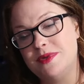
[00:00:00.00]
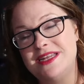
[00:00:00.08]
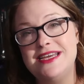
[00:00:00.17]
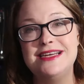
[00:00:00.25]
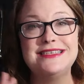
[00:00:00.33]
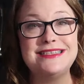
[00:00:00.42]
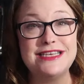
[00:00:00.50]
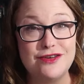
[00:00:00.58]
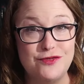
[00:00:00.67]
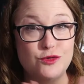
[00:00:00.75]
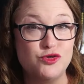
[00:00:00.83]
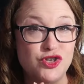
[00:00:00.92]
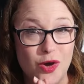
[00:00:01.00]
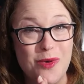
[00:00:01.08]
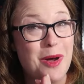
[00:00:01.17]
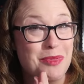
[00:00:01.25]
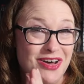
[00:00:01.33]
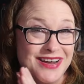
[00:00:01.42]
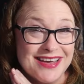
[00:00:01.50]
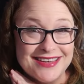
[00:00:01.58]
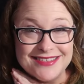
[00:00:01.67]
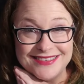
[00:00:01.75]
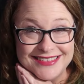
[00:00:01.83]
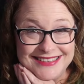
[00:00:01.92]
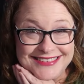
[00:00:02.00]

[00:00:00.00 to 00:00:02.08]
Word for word: media to see if you show up on it.